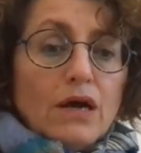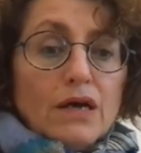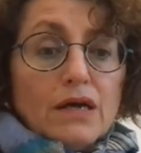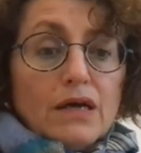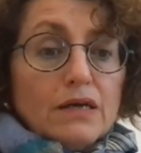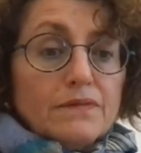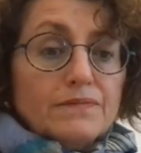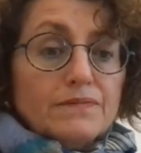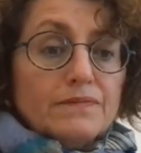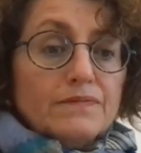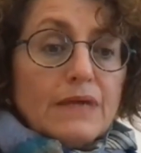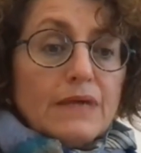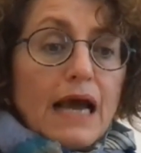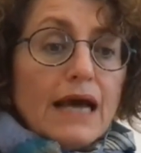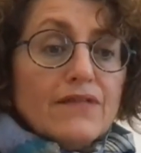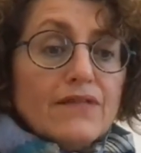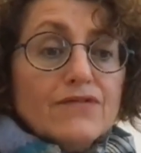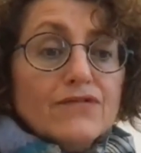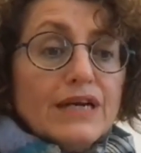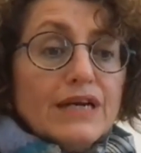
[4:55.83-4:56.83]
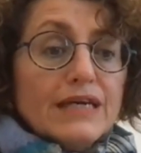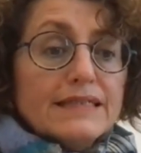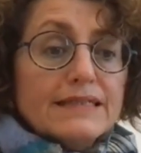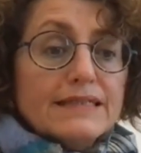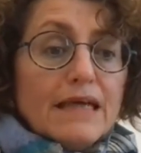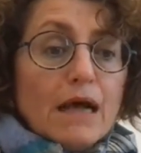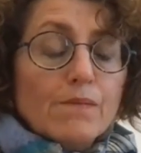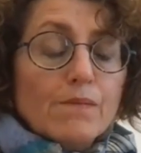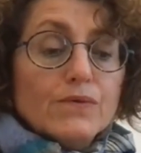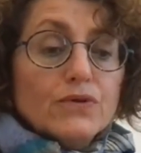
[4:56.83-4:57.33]
Other
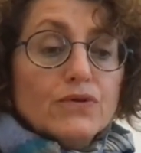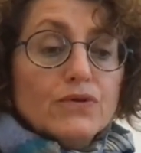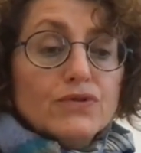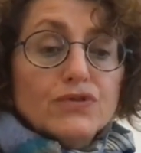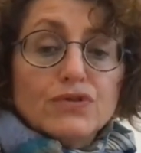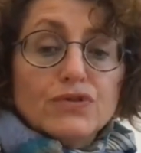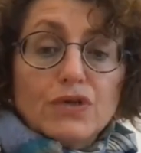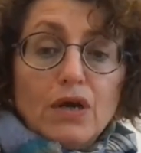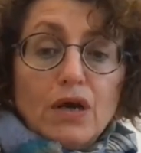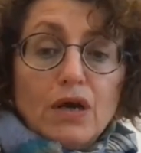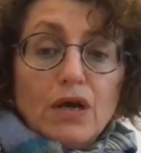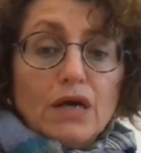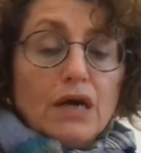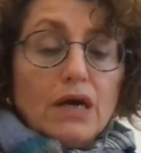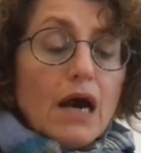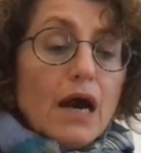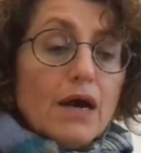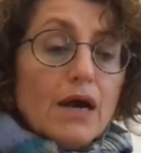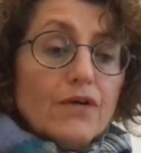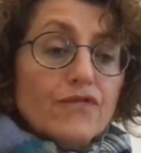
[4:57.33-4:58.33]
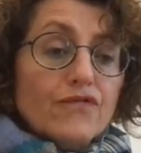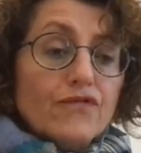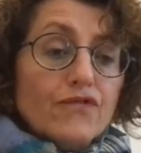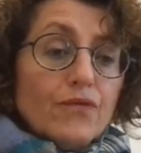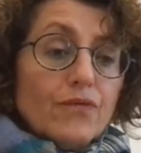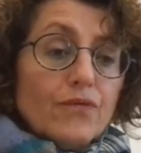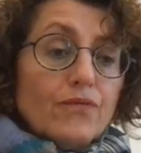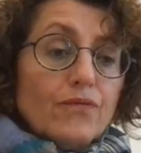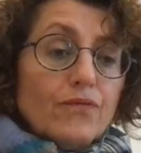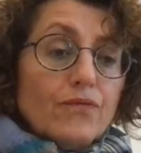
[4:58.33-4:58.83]
examples
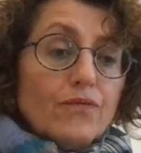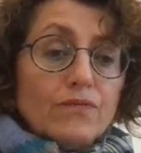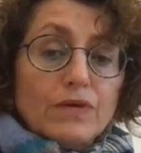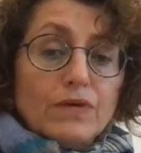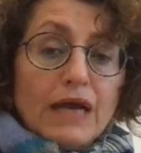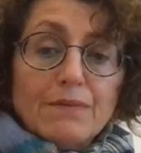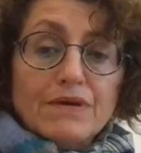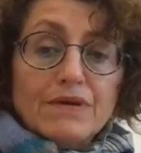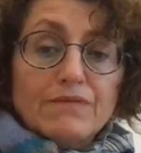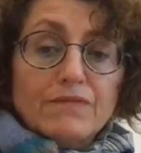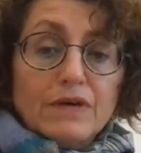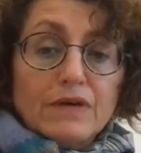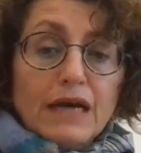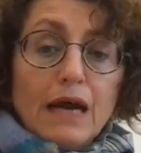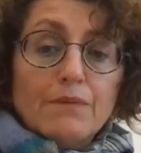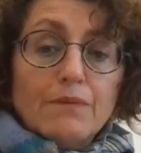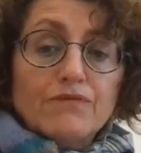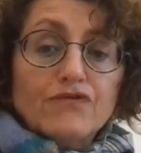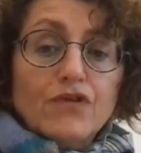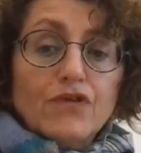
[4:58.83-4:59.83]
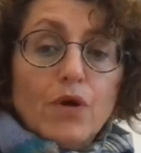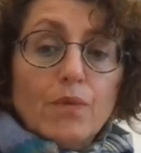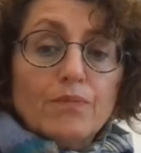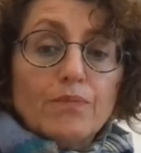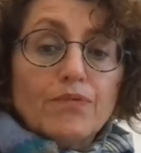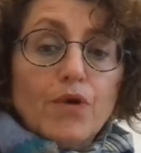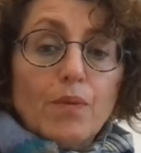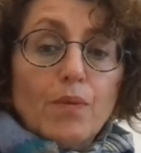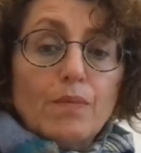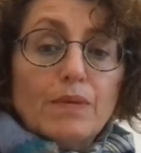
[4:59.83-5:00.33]
come
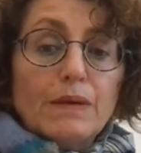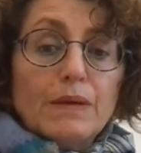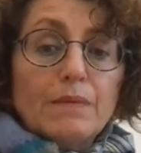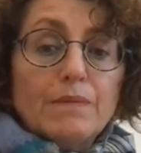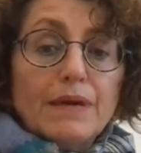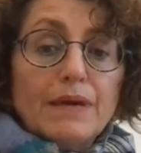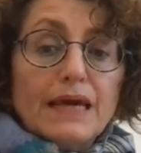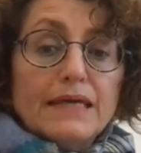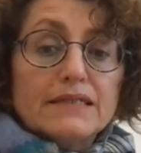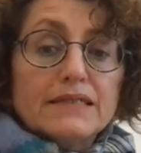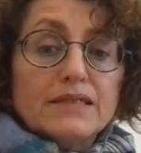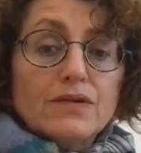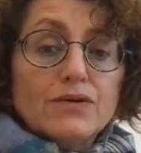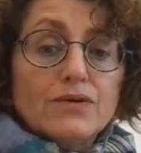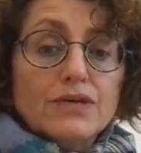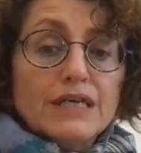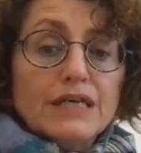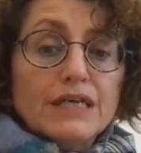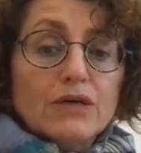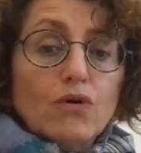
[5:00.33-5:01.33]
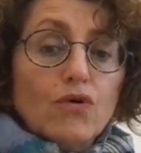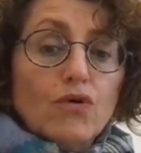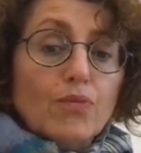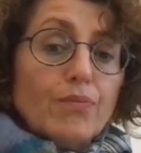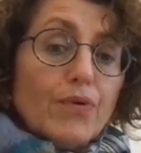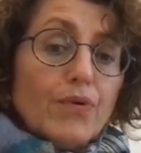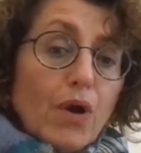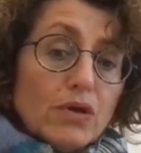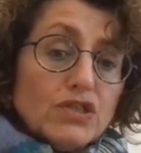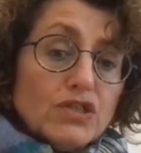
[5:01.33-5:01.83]
from problem-based learning
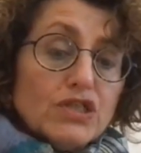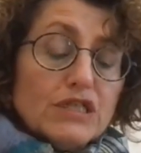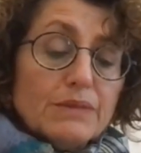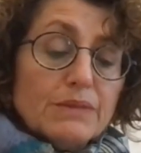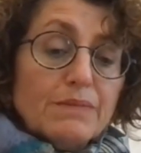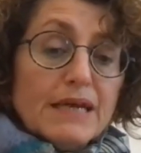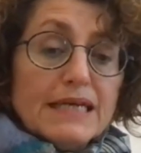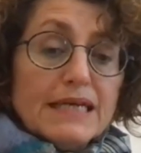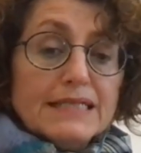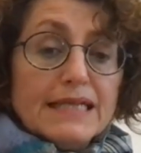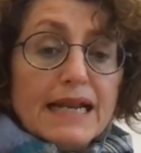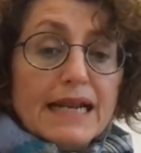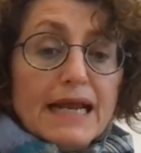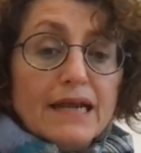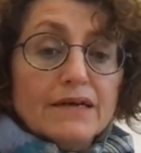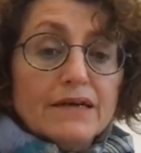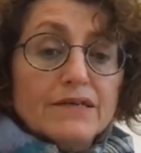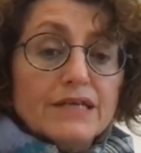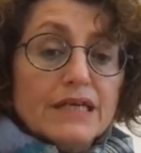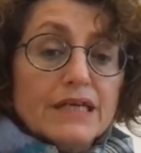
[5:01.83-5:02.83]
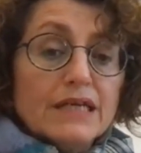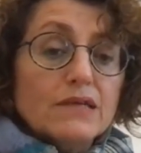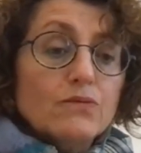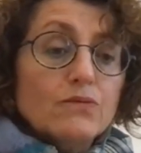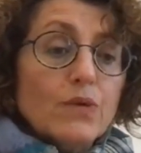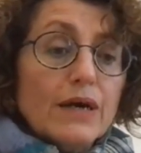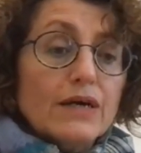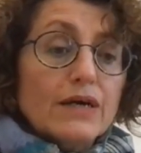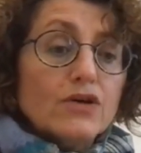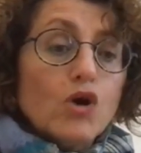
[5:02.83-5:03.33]
or project-based
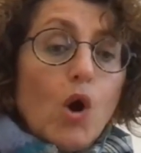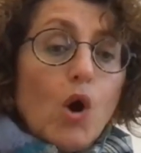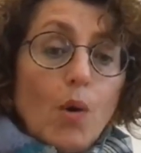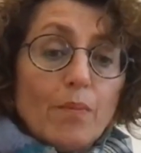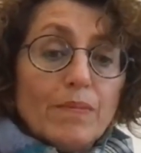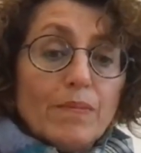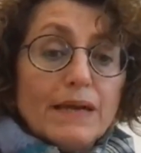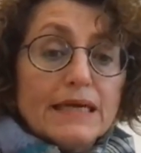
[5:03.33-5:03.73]
learning, where